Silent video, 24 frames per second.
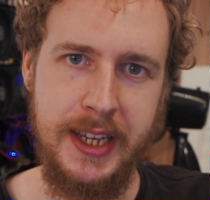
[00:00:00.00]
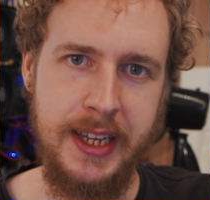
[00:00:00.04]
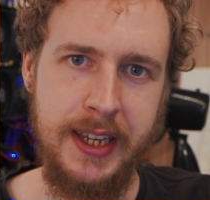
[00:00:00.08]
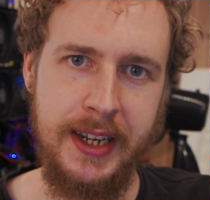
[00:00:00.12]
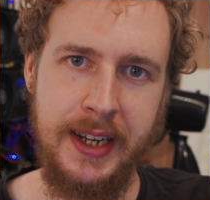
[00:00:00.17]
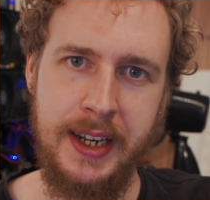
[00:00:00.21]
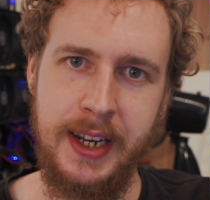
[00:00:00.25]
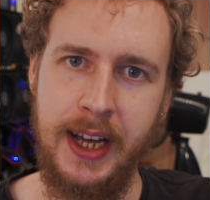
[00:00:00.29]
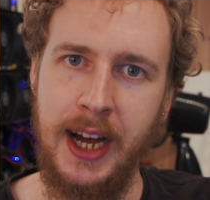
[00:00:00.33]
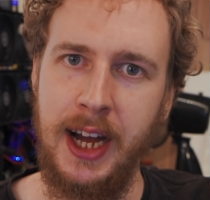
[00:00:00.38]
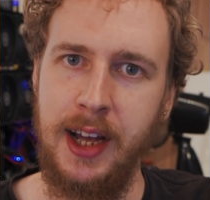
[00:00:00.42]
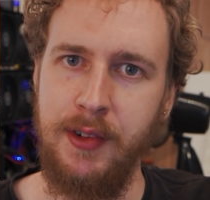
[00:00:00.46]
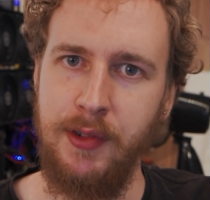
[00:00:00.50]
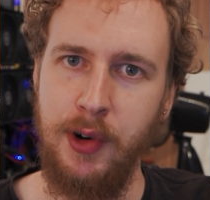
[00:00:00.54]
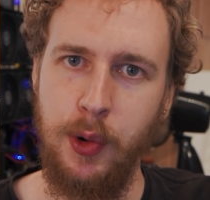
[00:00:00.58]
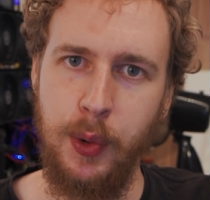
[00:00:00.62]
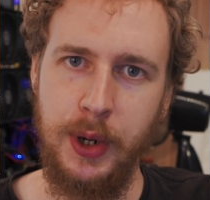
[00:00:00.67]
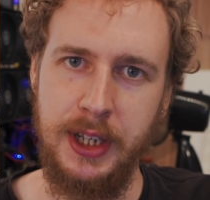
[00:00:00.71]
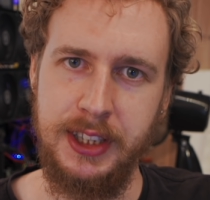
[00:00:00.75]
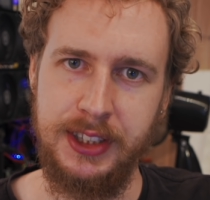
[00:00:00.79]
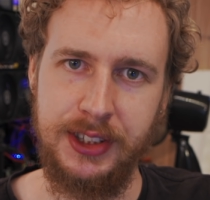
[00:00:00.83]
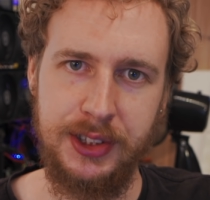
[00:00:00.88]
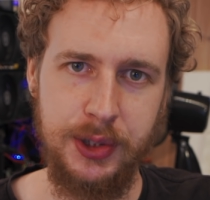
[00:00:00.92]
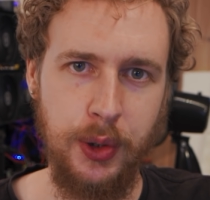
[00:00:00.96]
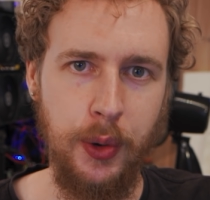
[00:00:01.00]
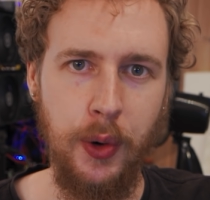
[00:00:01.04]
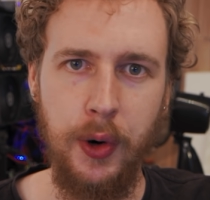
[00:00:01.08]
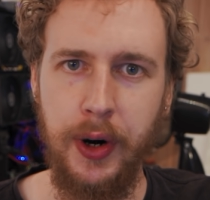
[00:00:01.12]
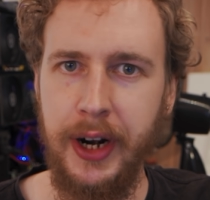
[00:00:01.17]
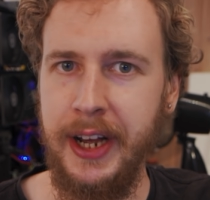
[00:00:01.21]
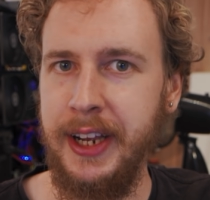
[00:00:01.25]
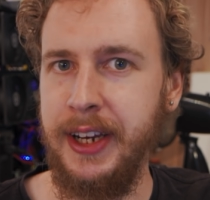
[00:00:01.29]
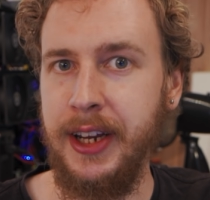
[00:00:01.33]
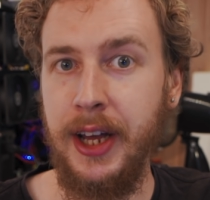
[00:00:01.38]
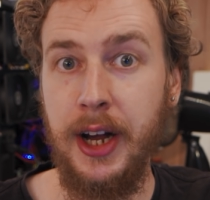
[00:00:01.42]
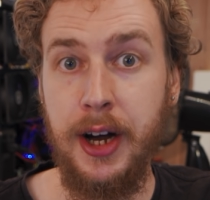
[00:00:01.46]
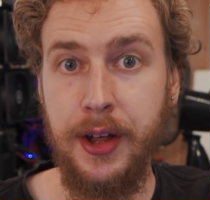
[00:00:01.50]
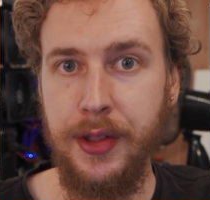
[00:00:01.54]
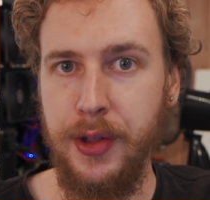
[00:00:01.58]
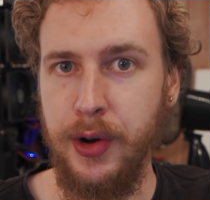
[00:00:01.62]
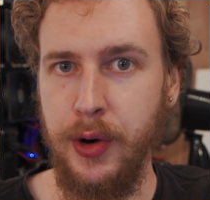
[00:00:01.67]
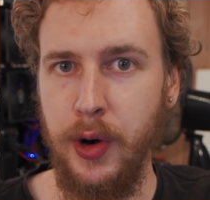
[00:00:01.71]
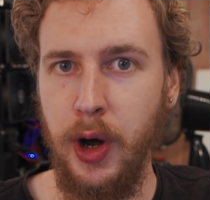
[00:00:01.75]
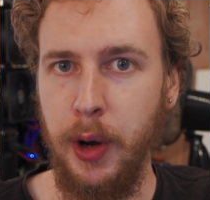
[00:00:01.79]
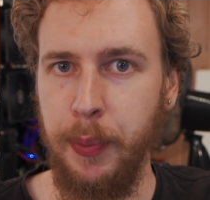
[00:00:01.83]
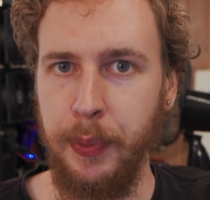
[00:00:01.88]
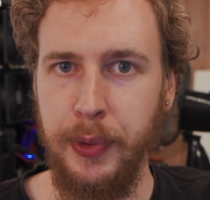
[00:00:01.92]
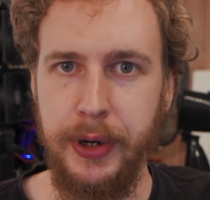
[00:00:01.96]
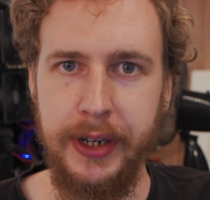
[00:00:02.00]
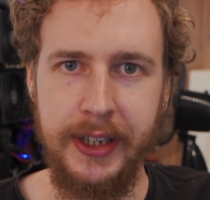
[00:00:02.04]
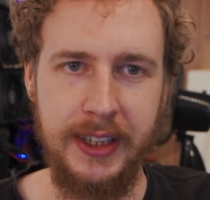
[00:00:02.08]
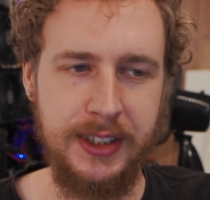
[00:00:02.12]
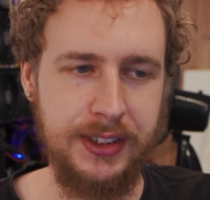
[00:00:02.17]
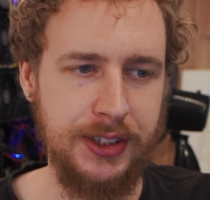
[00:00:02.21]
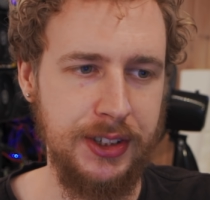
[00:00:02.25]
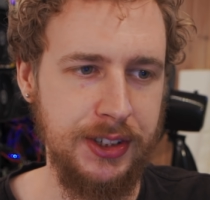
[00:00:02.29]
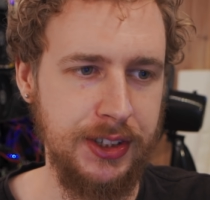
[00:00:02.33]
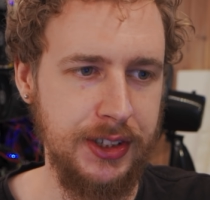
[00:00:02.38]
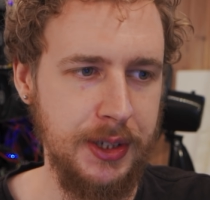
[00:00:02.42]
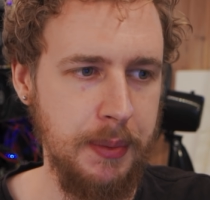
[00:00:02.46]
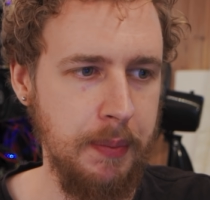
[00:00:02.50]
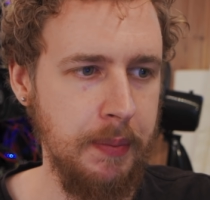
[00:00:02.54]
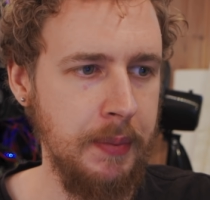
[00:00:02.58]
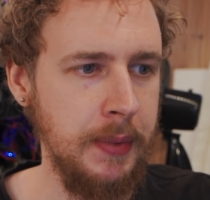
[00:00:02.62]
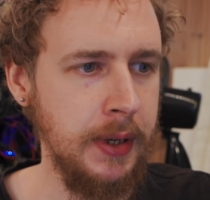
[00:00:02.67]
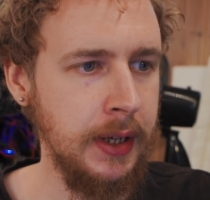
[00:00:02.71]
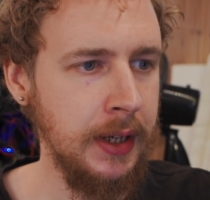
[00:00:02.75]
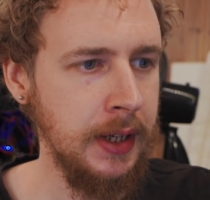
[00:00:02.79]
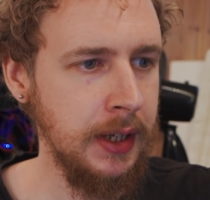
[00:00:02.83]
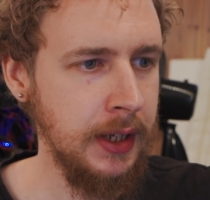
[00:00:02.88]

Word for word: in HiveOS or any other operating system.